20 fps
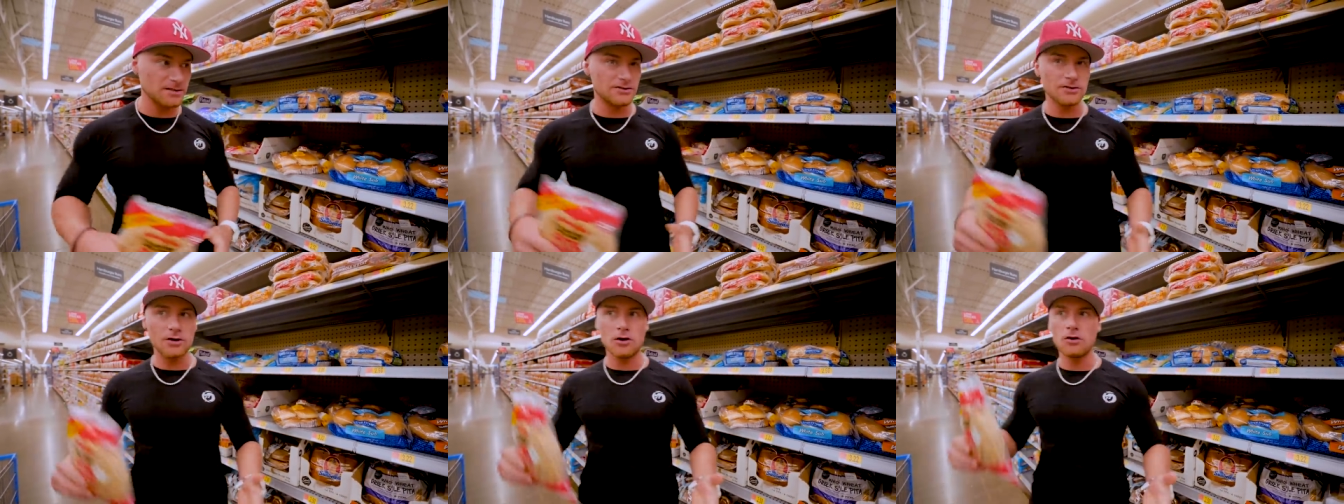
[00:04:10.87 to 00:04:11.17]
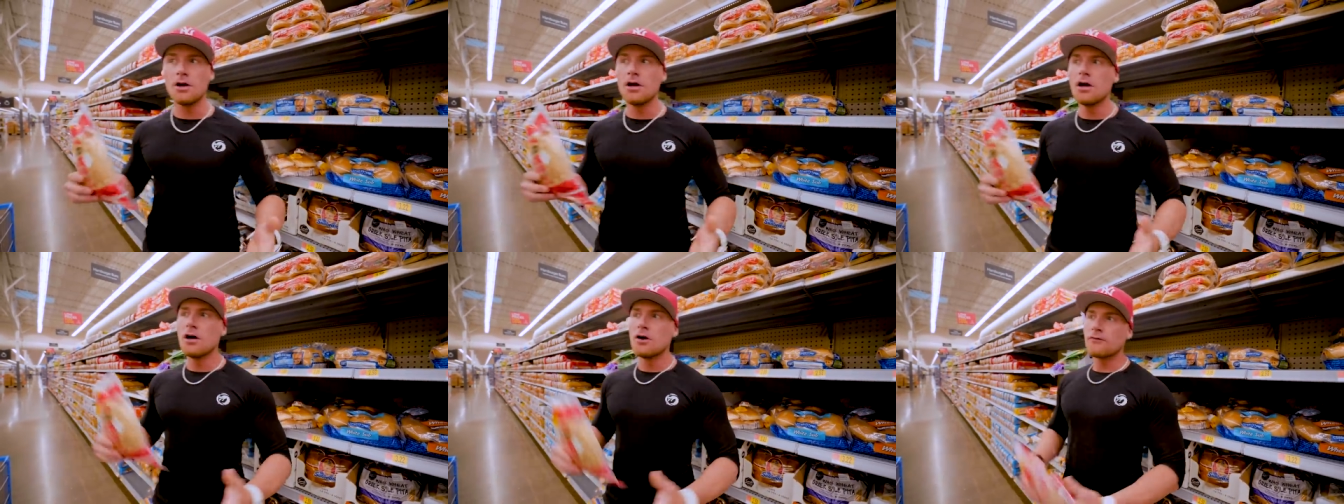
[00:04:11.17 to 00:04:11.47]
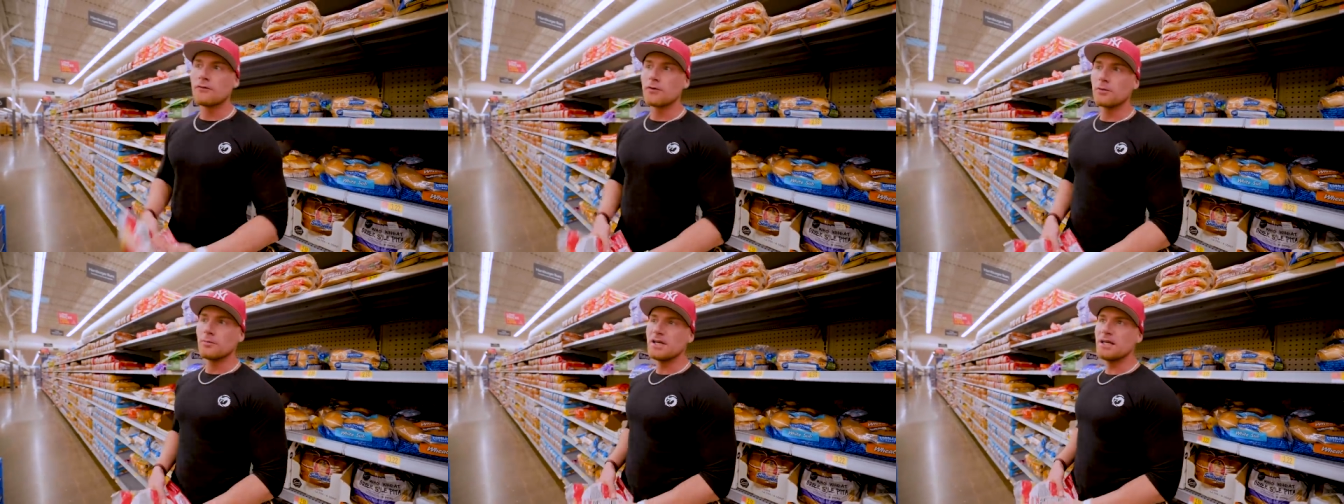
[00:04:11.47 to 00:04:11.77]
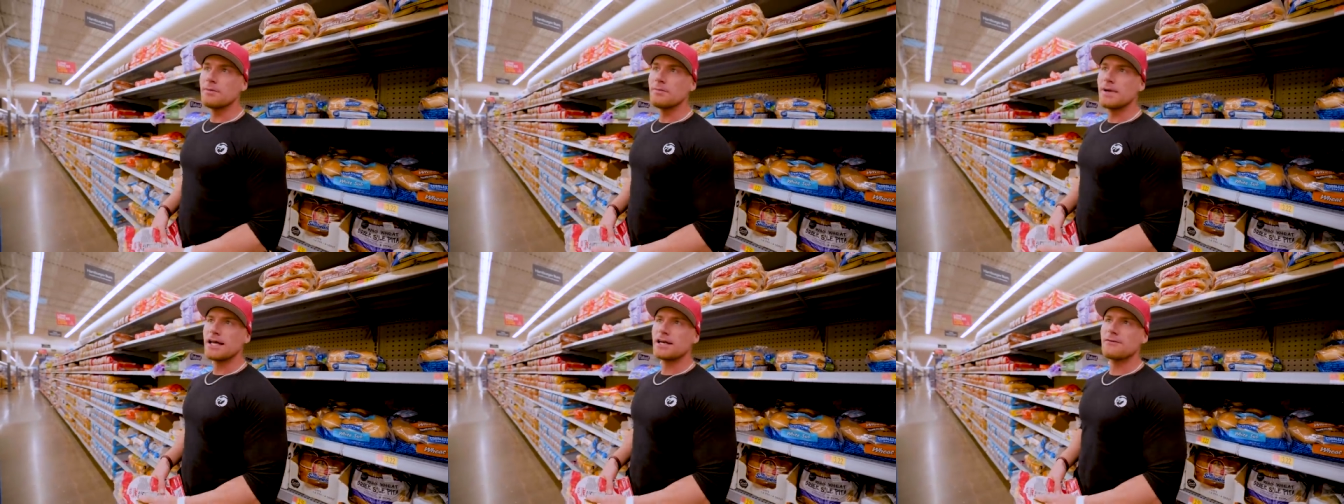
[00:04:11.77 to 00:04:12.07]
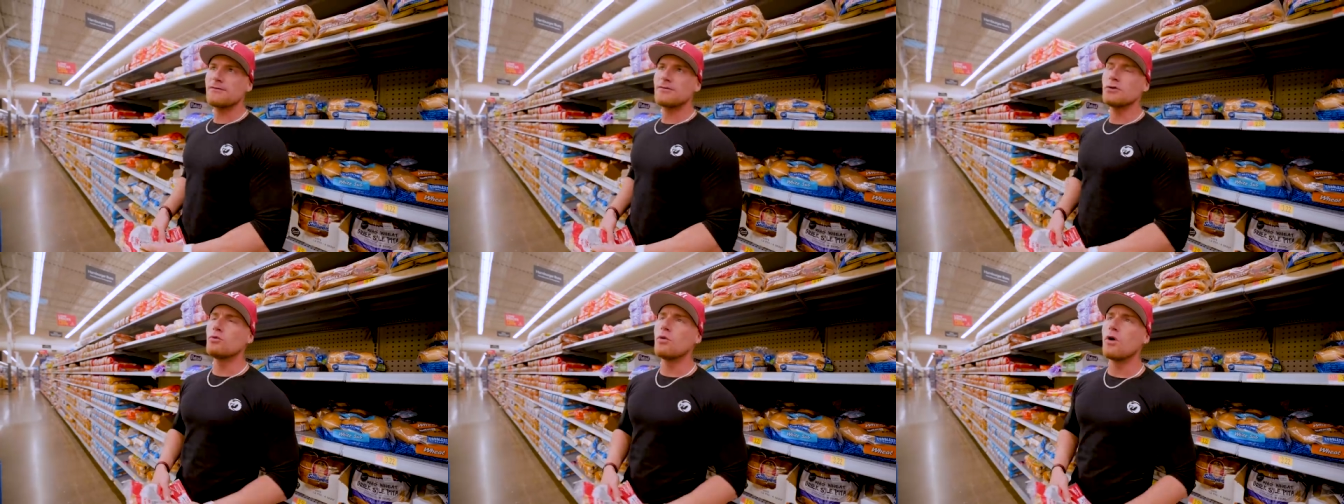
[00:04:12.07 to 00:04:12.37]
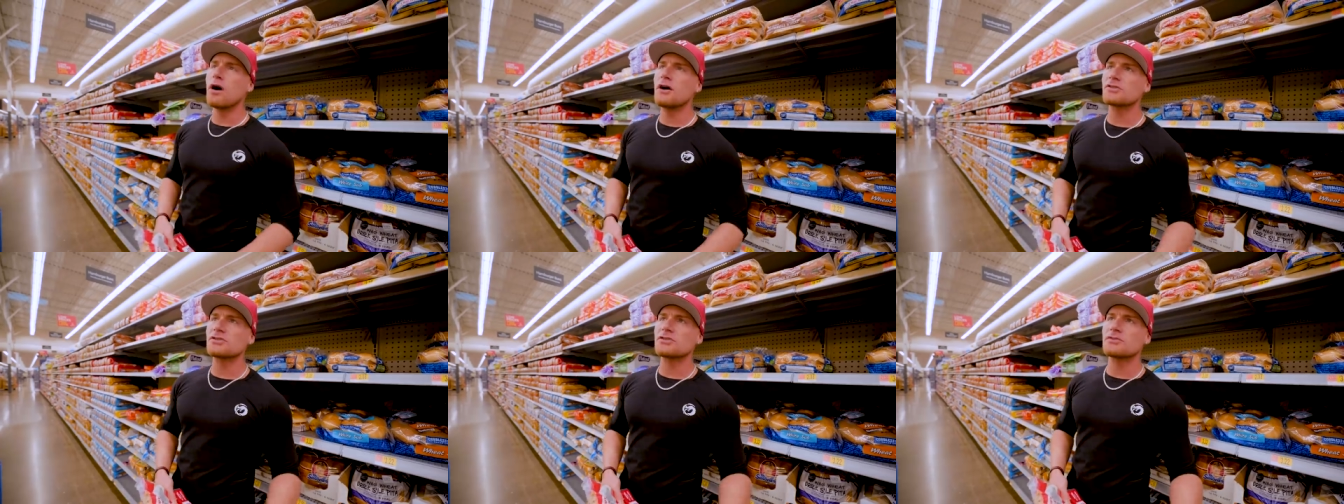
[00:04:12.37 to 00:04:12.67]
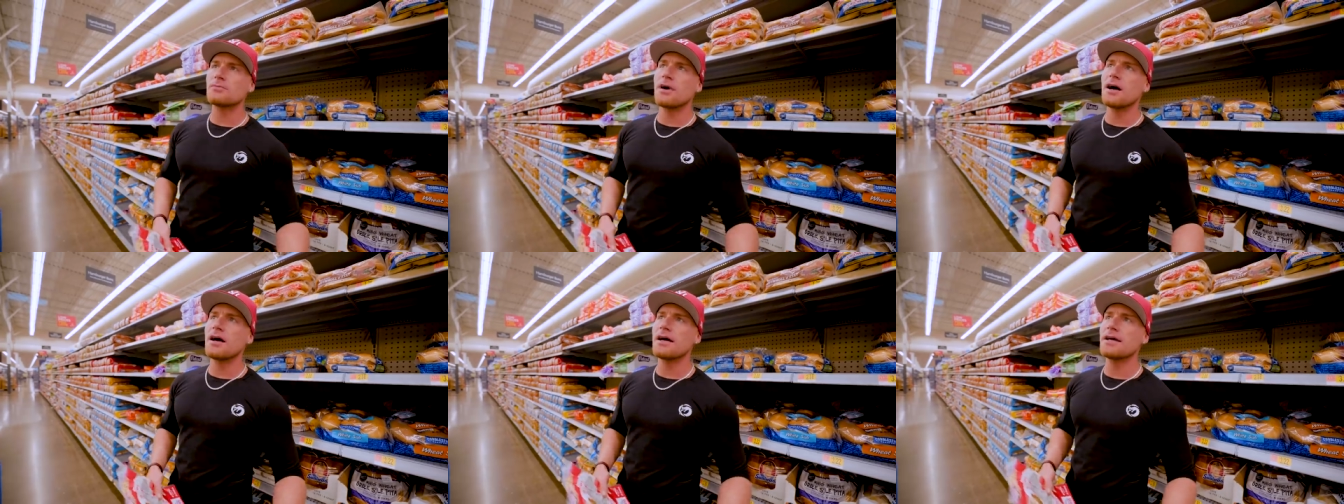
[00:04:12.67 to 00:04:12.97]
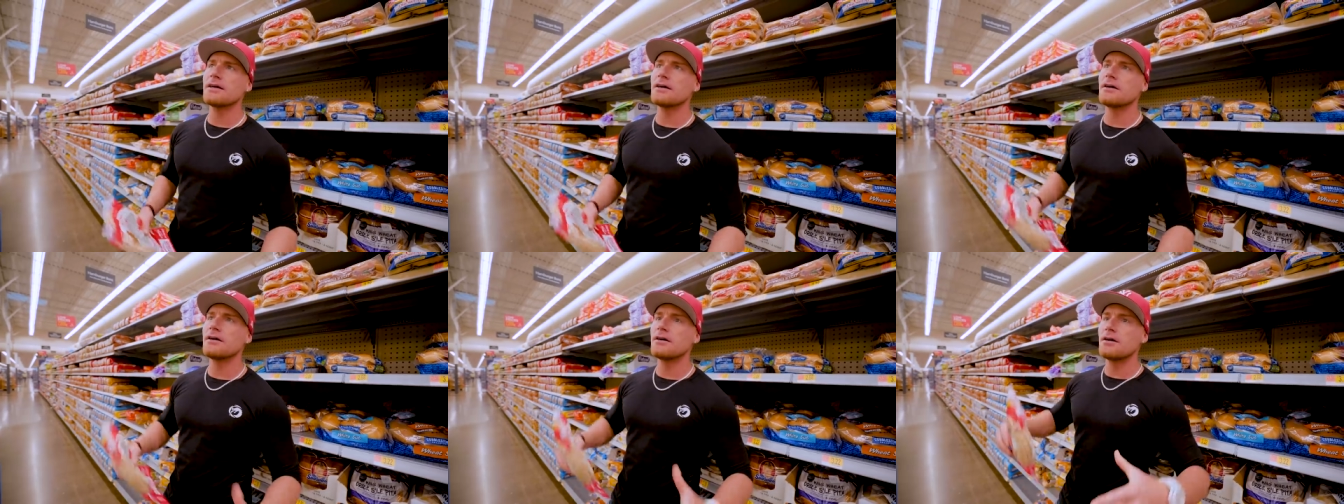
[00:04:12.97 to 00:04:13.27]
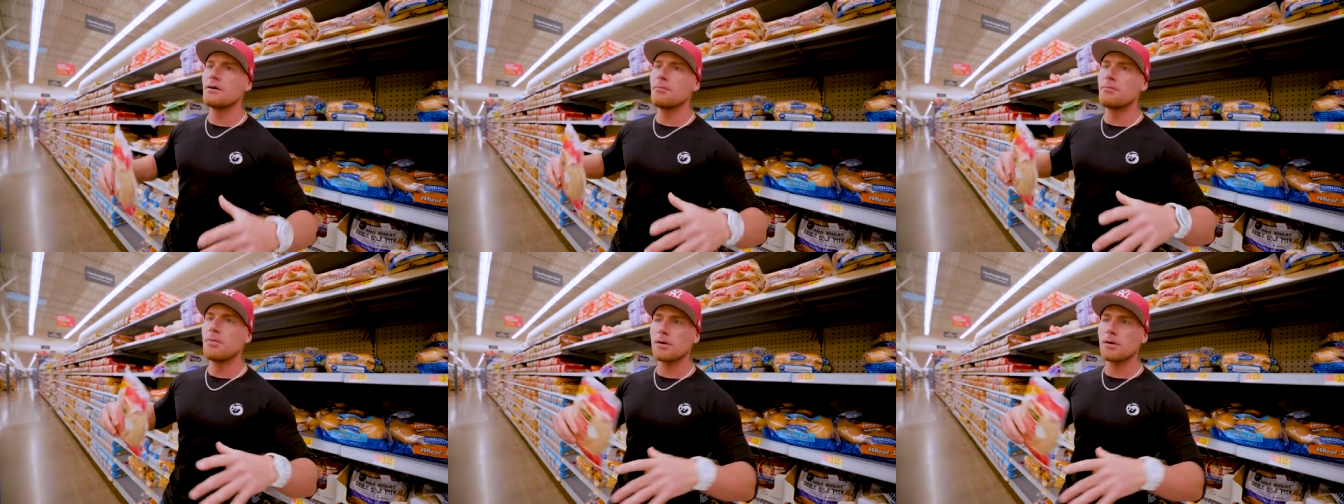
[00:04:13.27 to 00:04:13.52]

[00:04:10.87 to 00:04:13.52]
So for me, man, if you watched my um,